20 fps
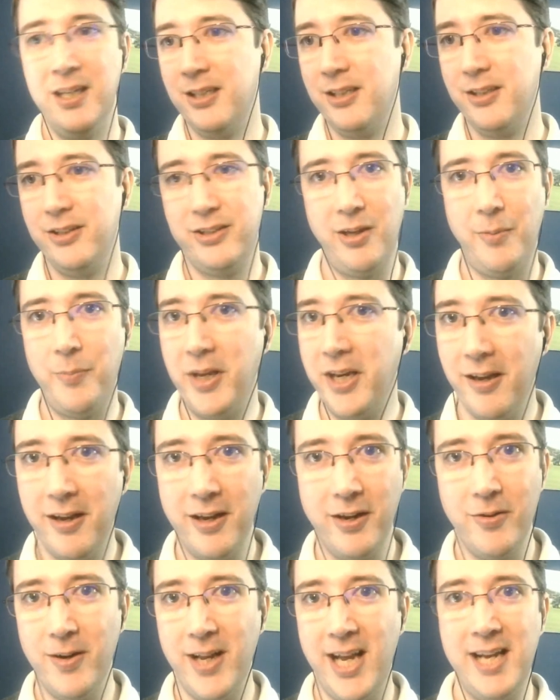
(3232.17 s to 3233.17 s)
something
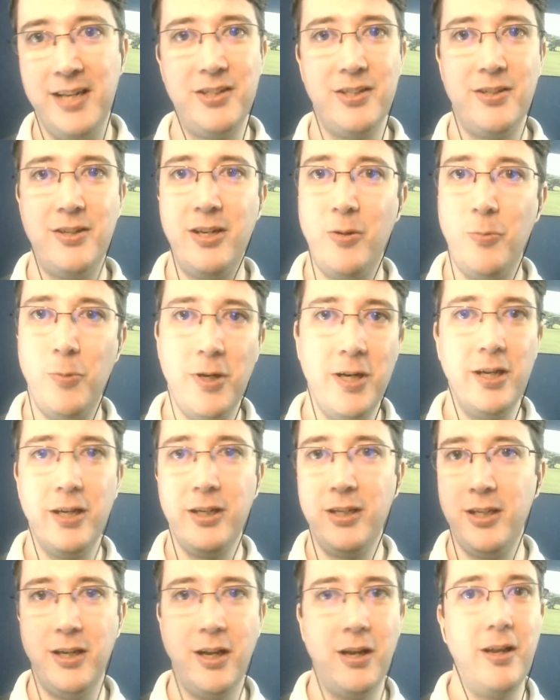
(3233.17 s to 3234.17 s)
going on outside of
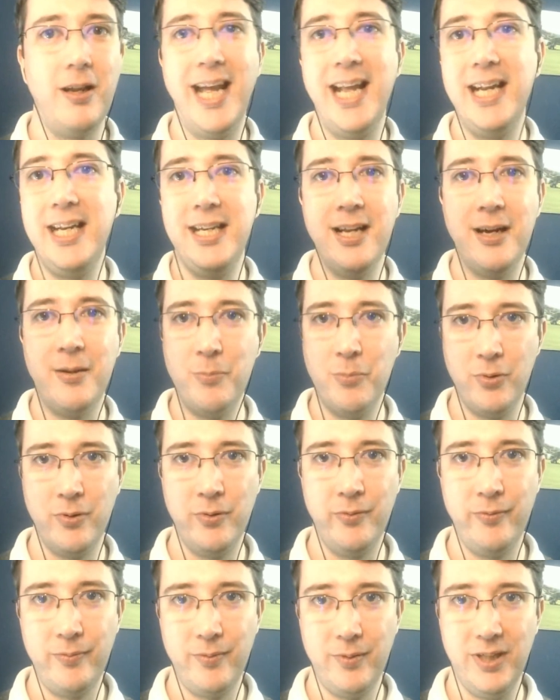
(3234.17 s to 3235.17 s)
work, you know, any number
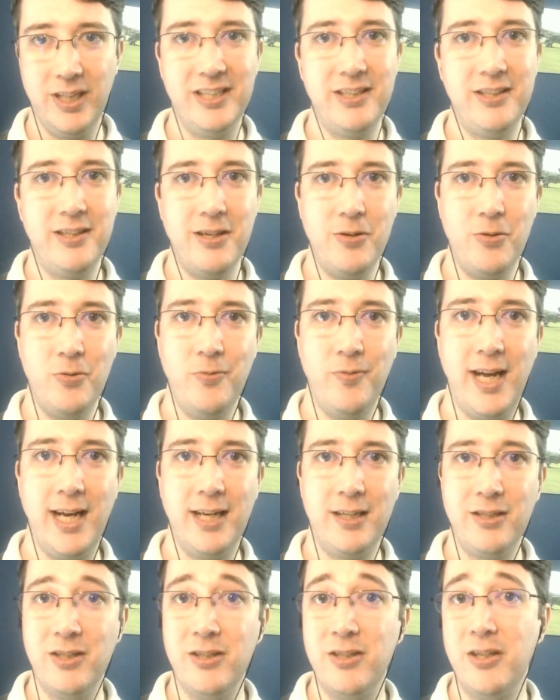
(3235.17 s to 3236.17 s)
of external
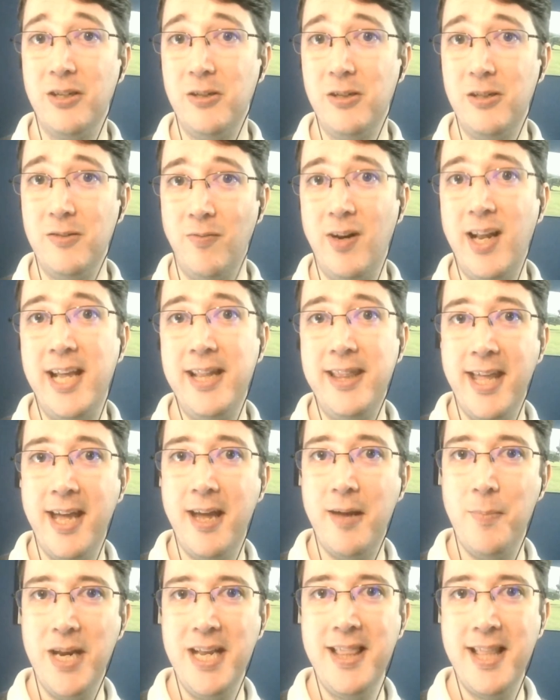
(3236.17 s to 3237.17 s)
factors that could have led
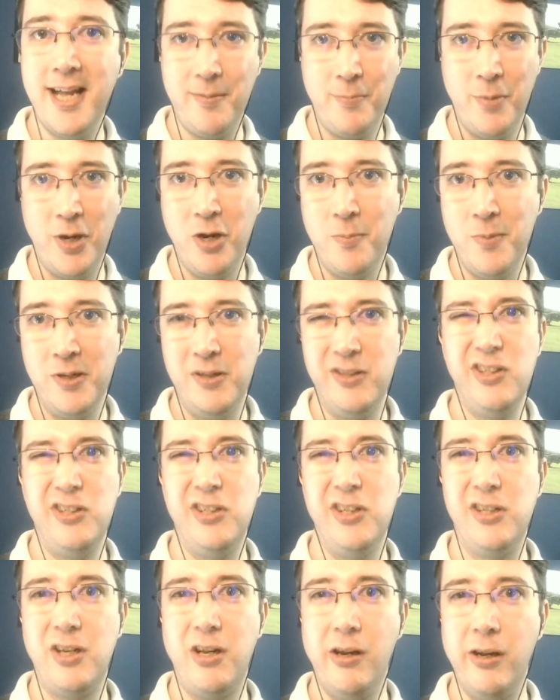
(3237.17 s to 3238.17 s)
them in that moment to
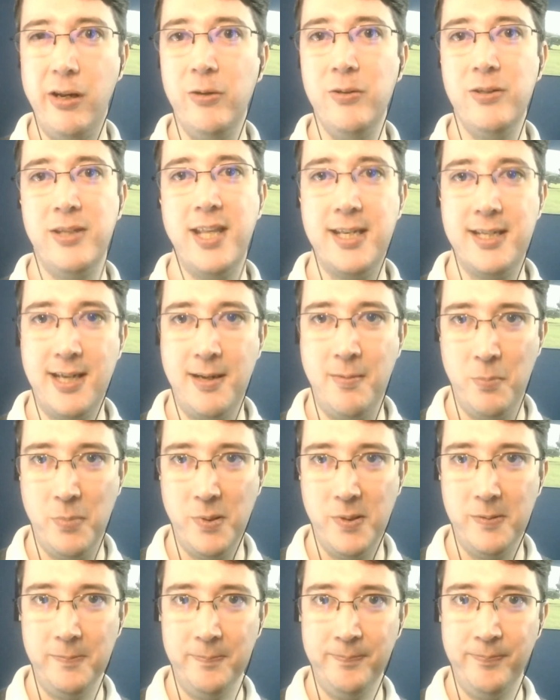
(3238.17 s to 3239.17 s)
just lose their temper.